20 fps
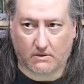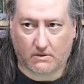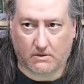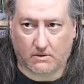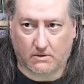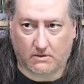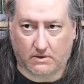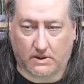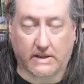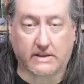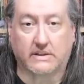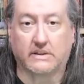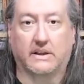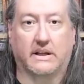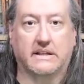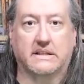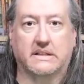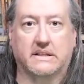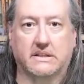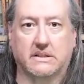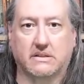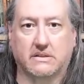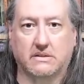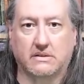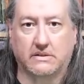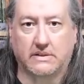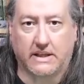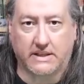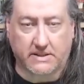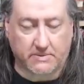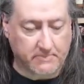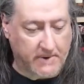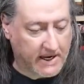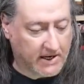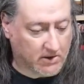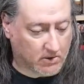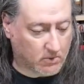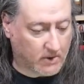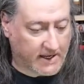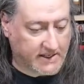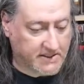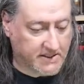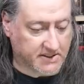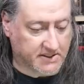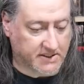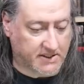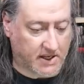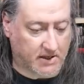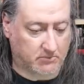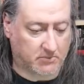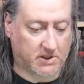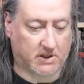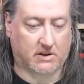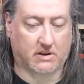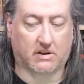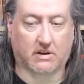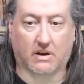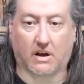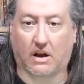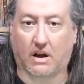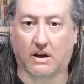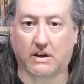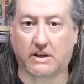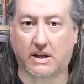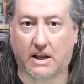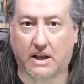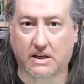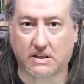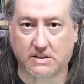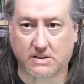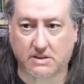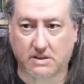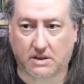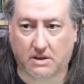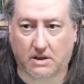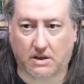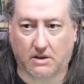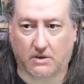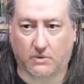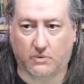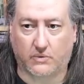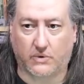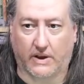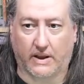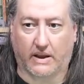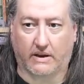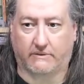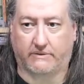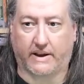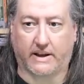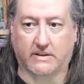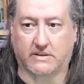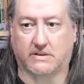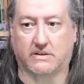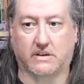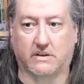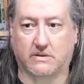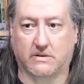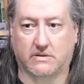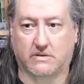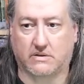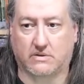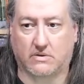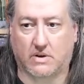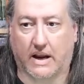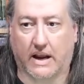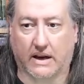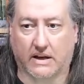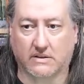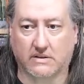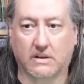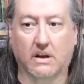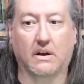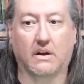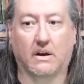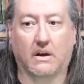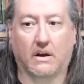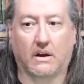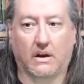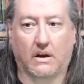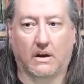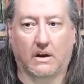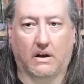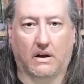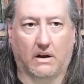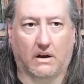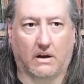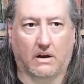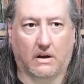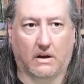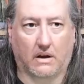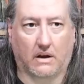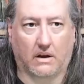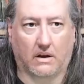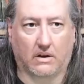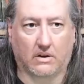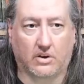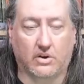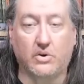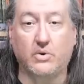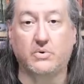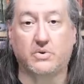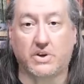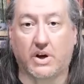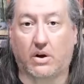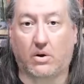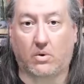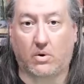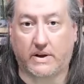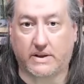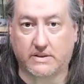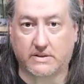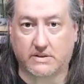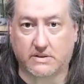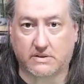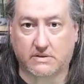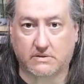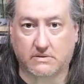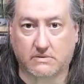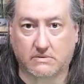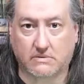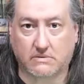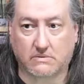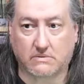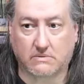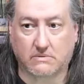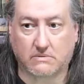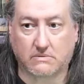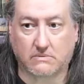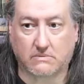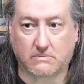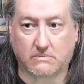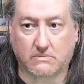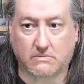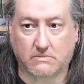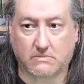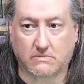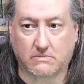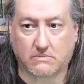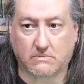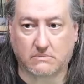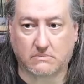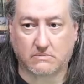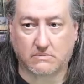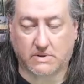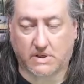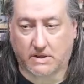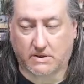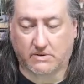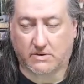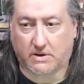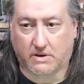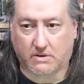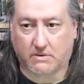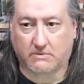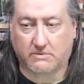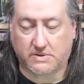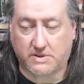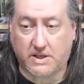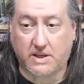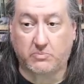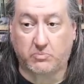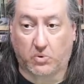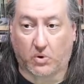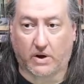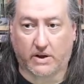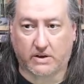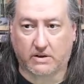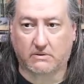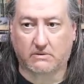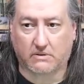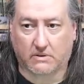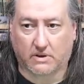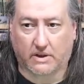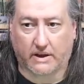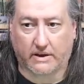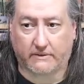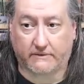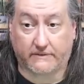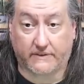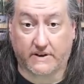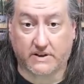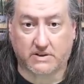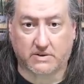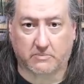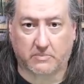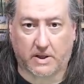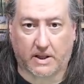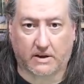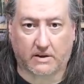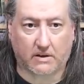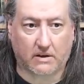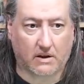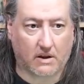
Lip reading: Let's make a racist statement in the context of Advanced Dungeons and Dragons. Kutoans, they're deep one like fishmen,